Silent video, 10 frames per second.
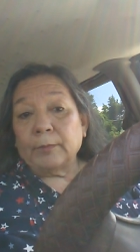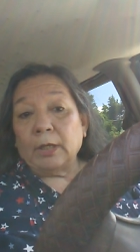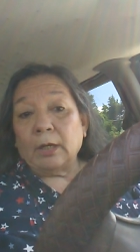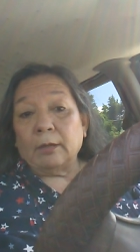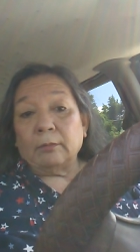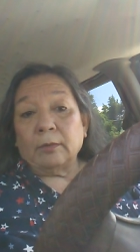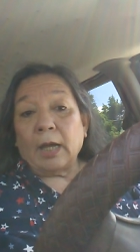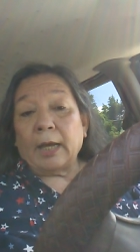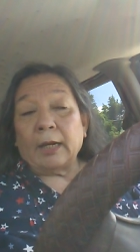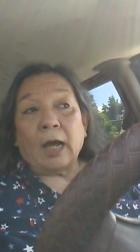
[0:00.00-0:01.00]
You know,
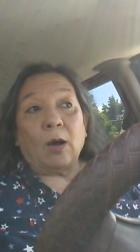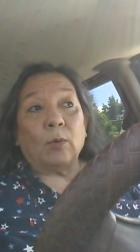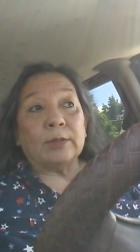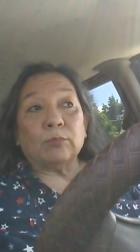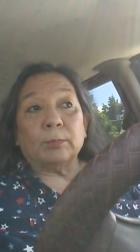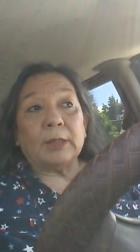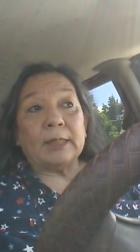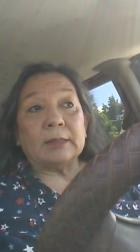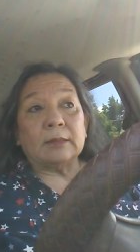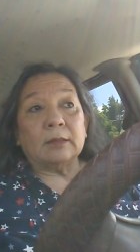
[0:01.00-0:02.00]
I always
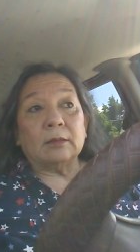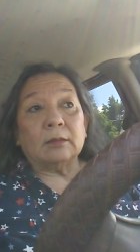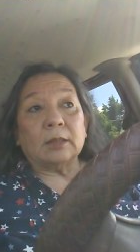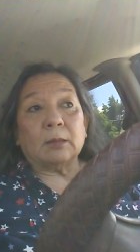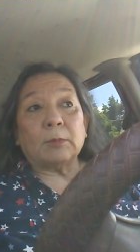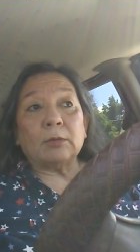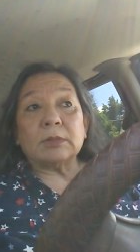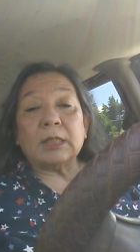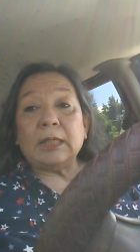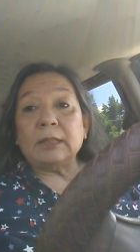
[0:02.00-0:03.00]
replace the, the
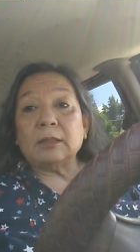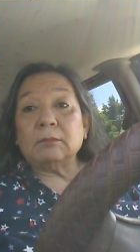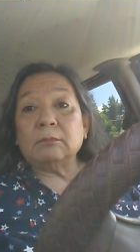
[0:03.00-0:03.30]
commode seat